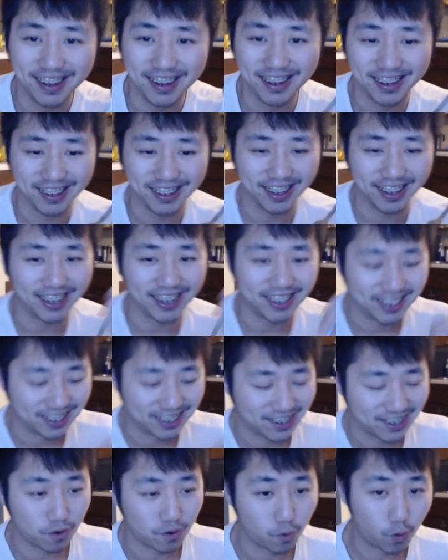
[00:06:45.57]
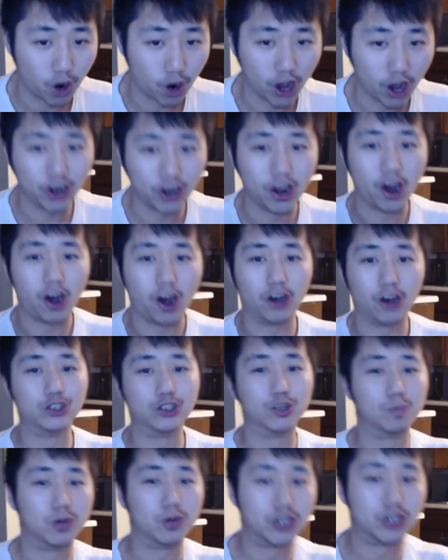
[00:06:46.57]
Like
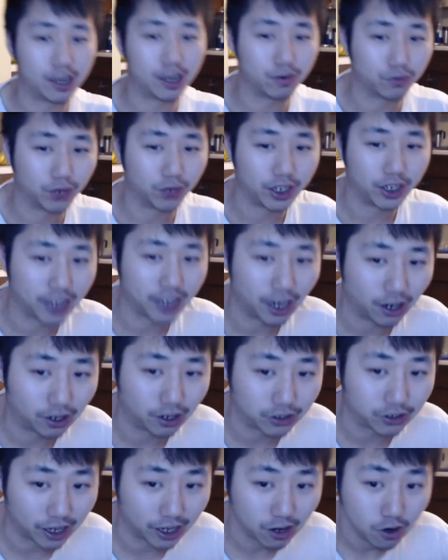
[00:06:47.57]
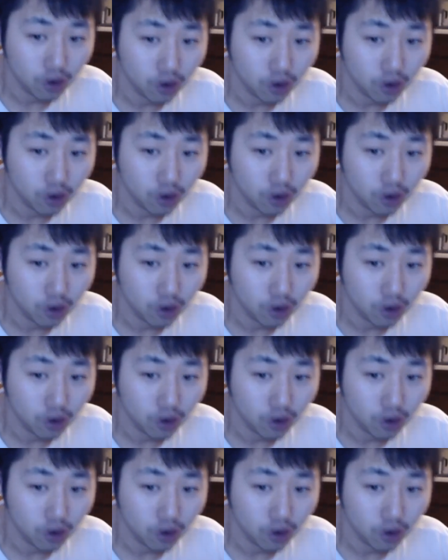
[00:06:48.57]
100% freaked out. I was like,